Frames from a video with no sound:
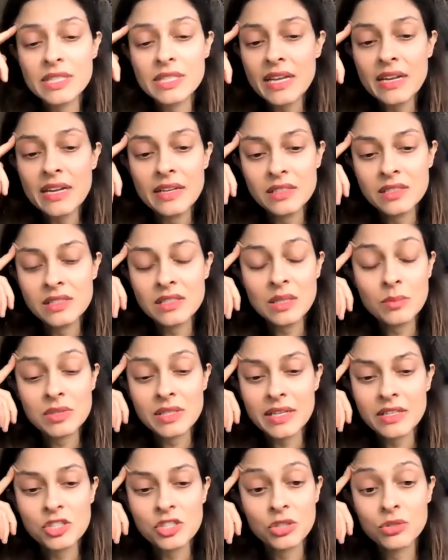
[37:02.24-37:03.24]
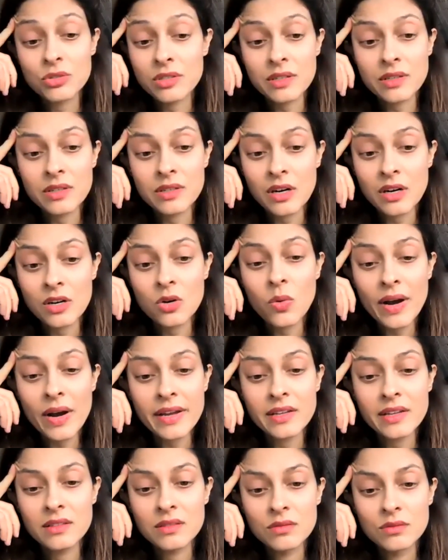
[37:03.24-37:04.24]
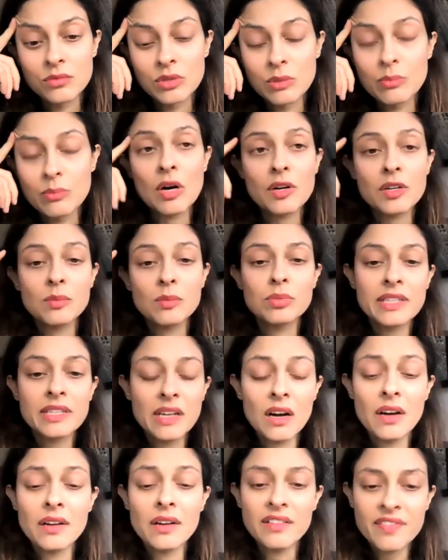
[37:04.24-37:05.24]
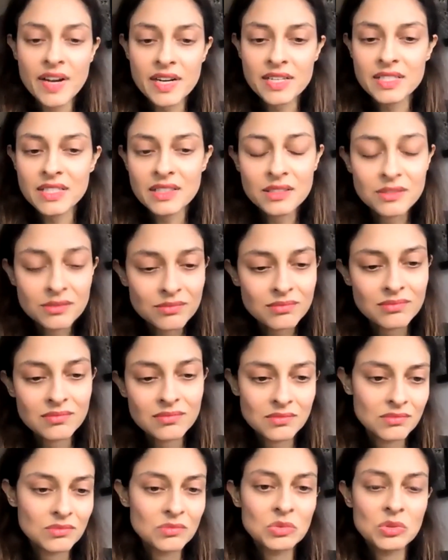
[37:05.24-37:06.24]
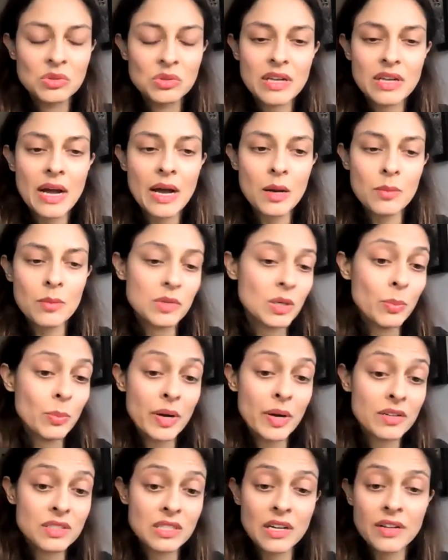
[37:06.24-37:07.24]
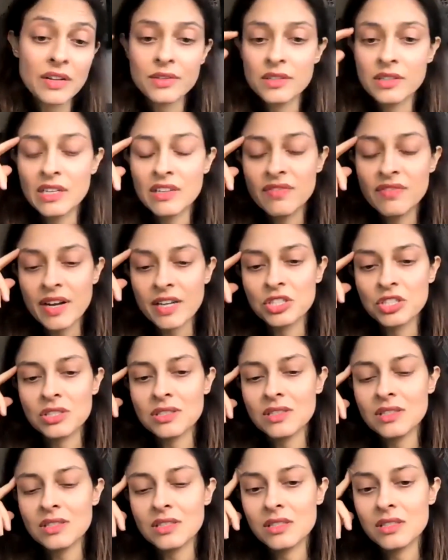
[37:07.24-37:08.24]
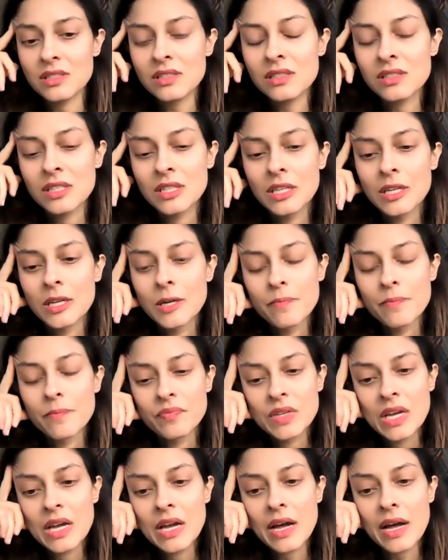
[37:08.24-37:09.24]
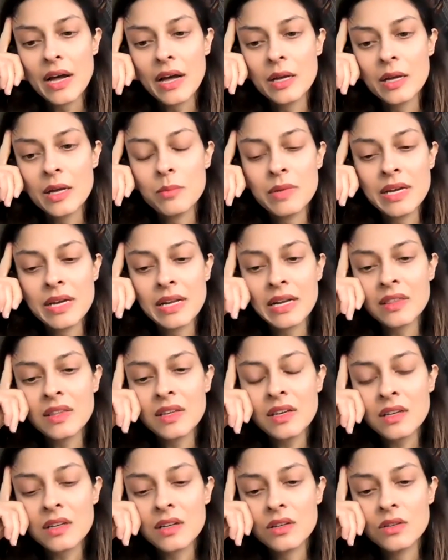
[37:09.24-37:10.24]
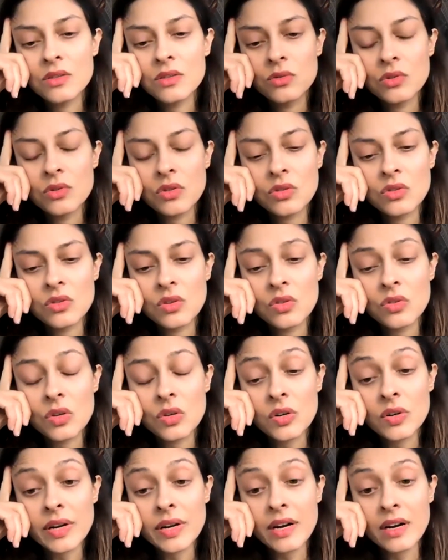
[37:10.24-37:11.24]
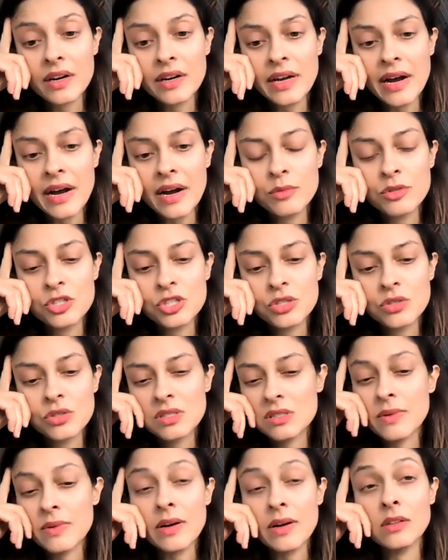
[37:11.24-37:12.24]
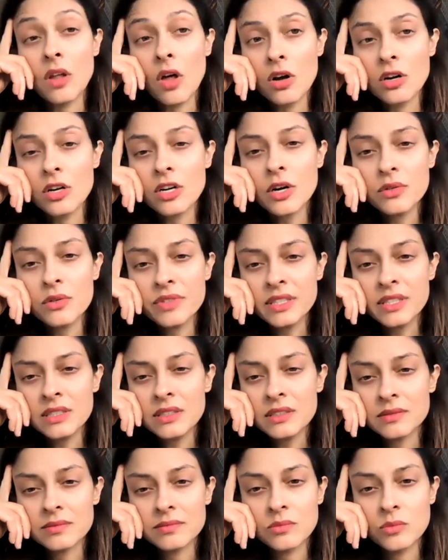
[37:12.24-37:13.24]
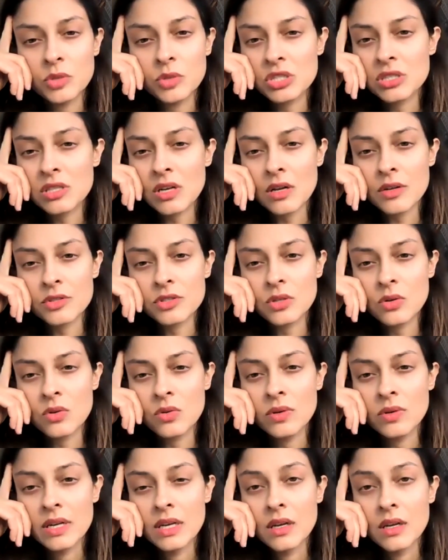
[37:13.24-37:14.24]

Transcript: data, it just seems like children are quite remarkably unaffected compared to other infectious diseases. And I think, the third area I would choose is around long COVID, which is also